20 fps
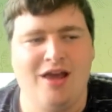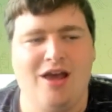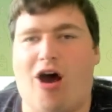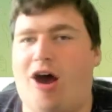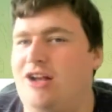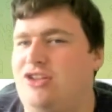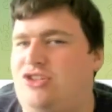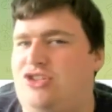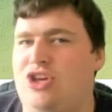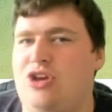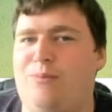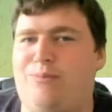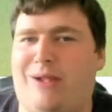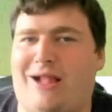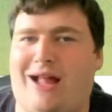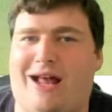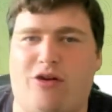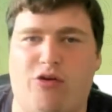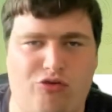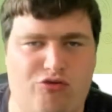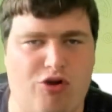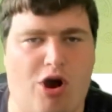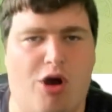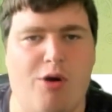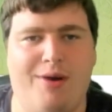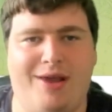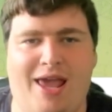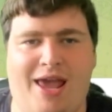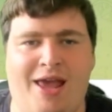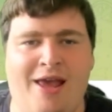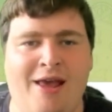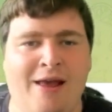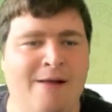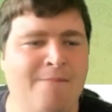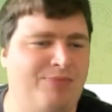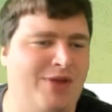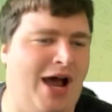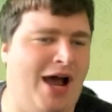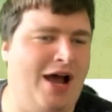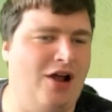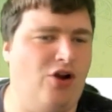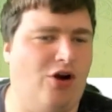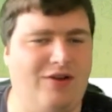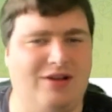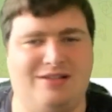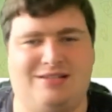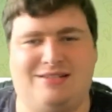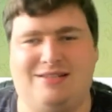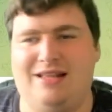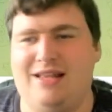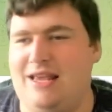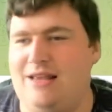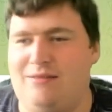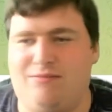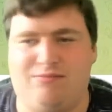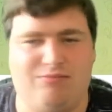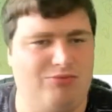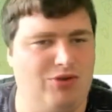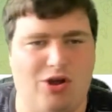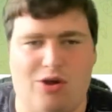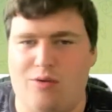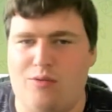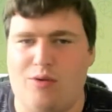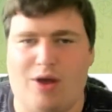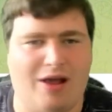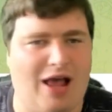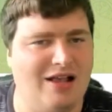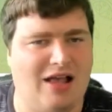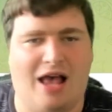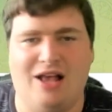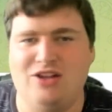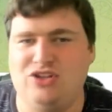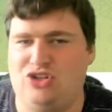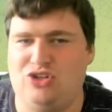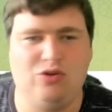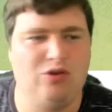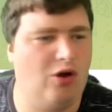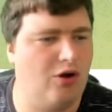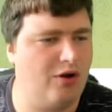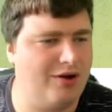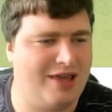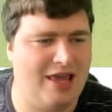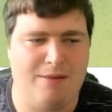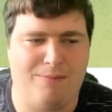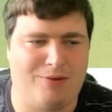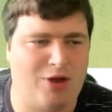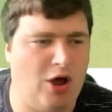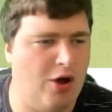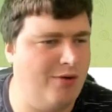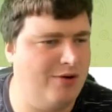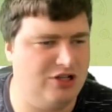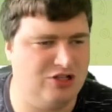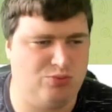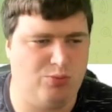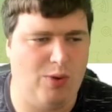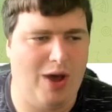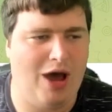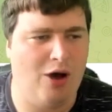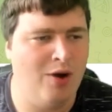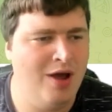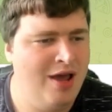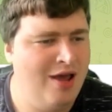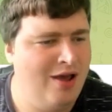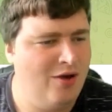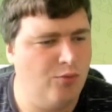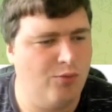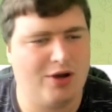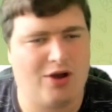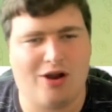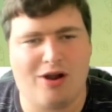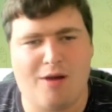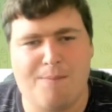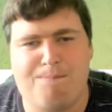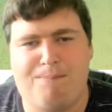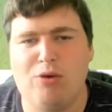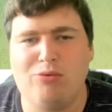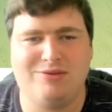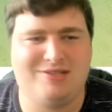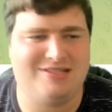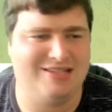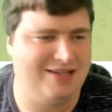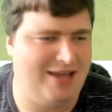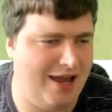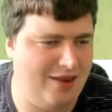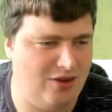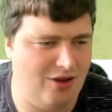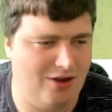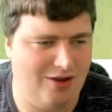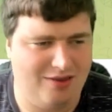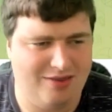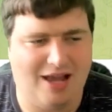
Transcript: I do plan on growing it. And obviously, you know, as you lot keep going as well, we're going to build together.